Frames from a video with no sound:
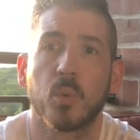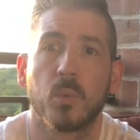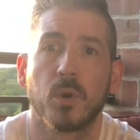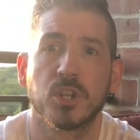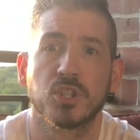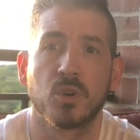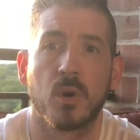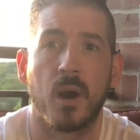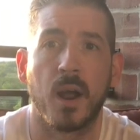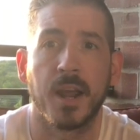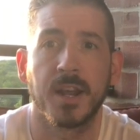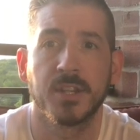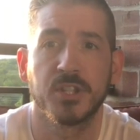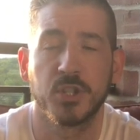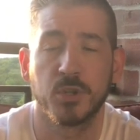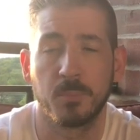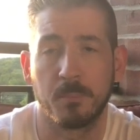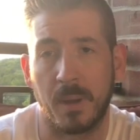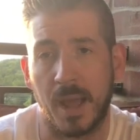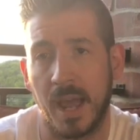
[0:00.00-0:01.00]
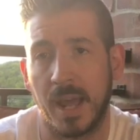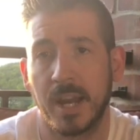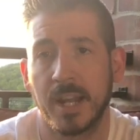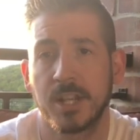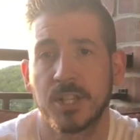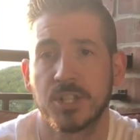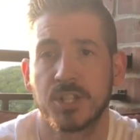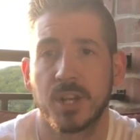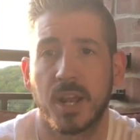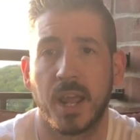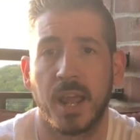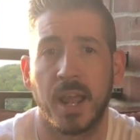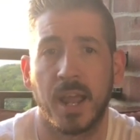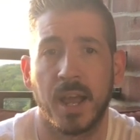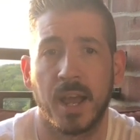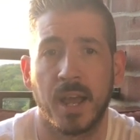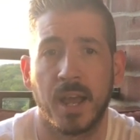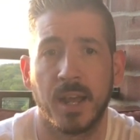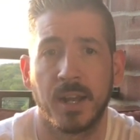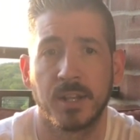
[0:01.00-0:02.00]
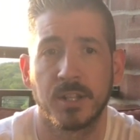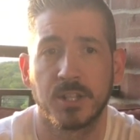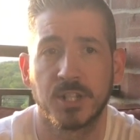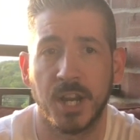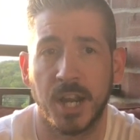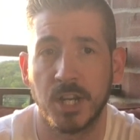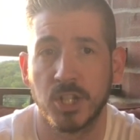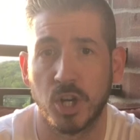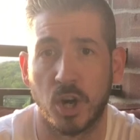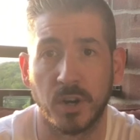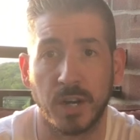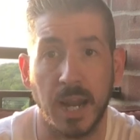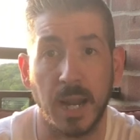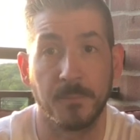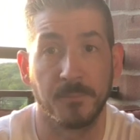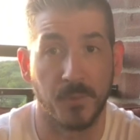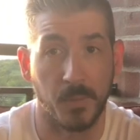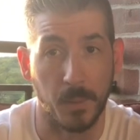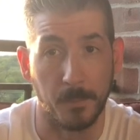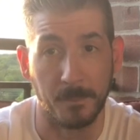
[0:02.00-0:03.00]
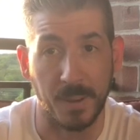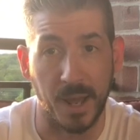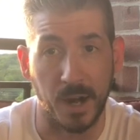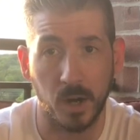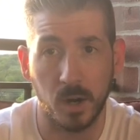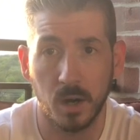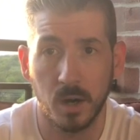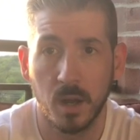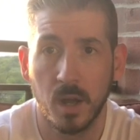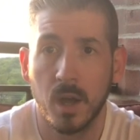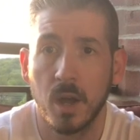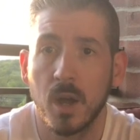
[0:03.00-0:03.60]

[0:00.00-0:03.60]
We're trying to manage and change our game for the better.